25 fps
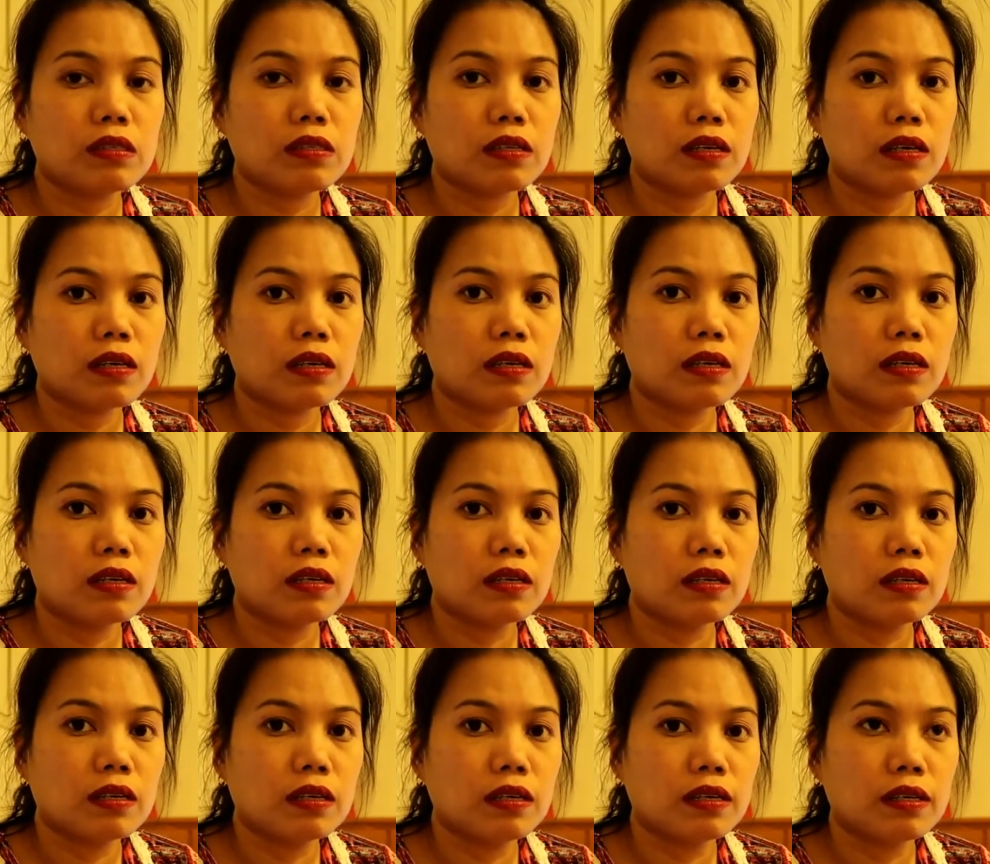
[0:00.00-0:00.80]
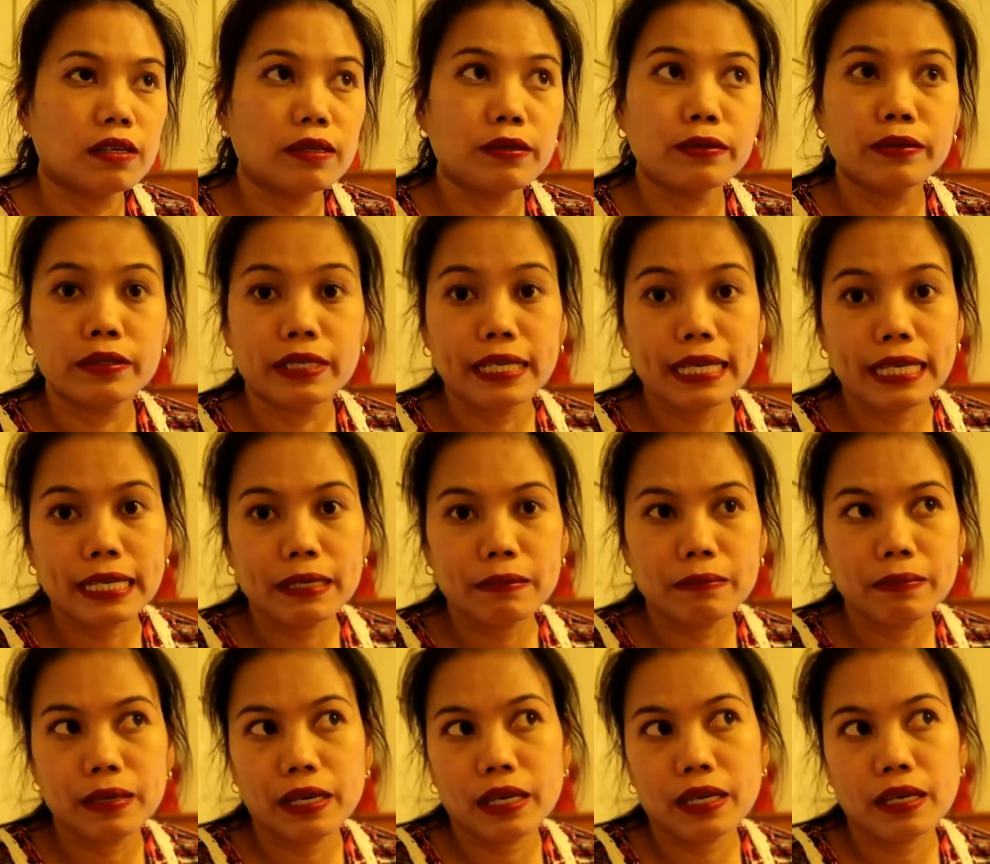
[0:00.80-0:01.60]
on
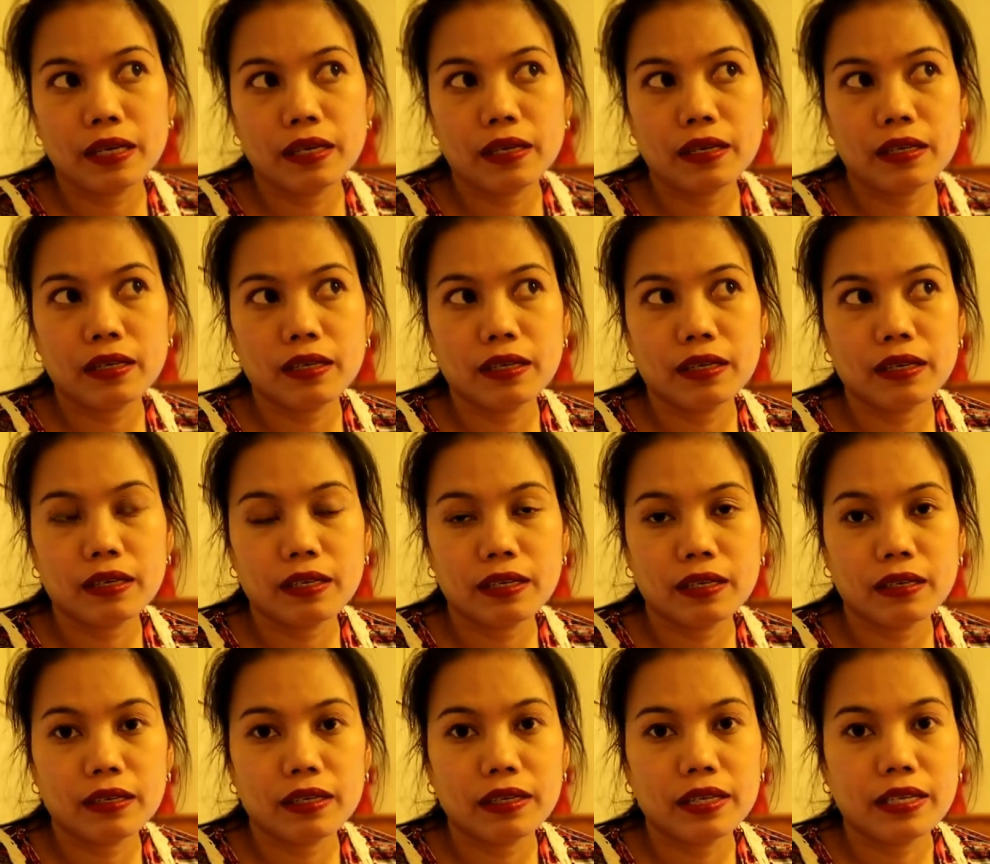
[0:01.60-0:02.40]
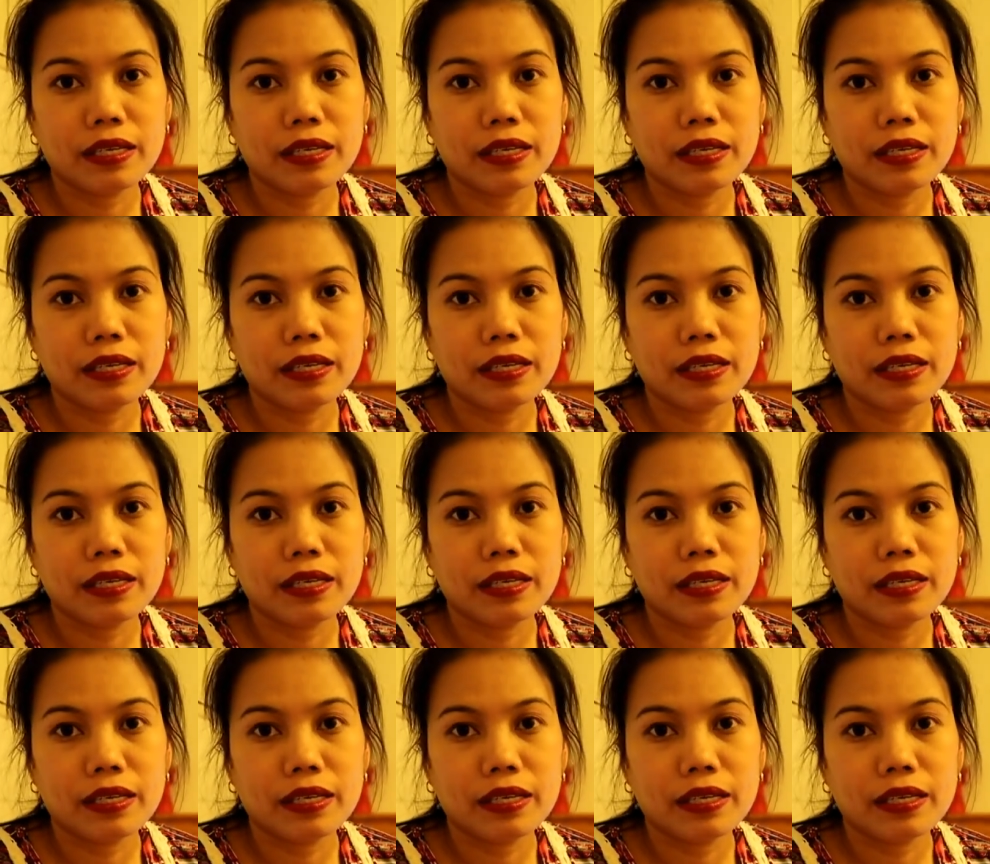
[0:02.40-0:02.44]
eBay,